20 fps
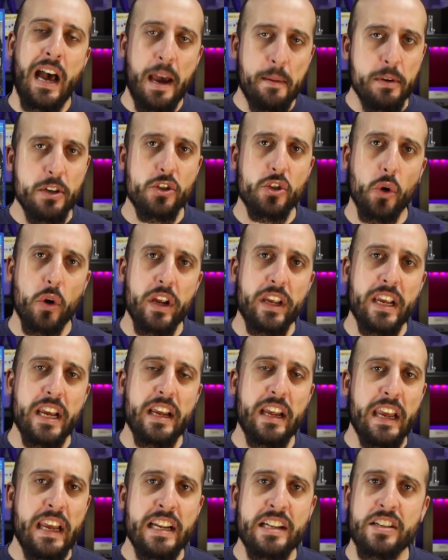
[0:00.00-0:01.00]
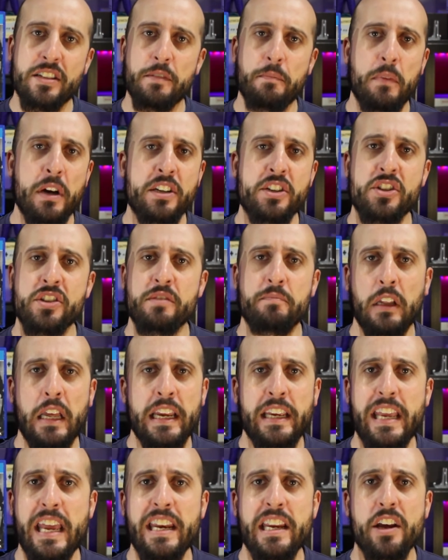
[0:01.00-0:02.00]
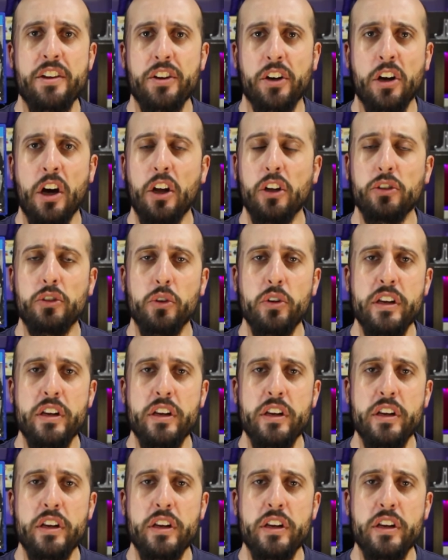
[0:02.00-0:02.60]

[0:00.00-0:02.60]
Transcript: I'm enjoying it. It's much like any other Call of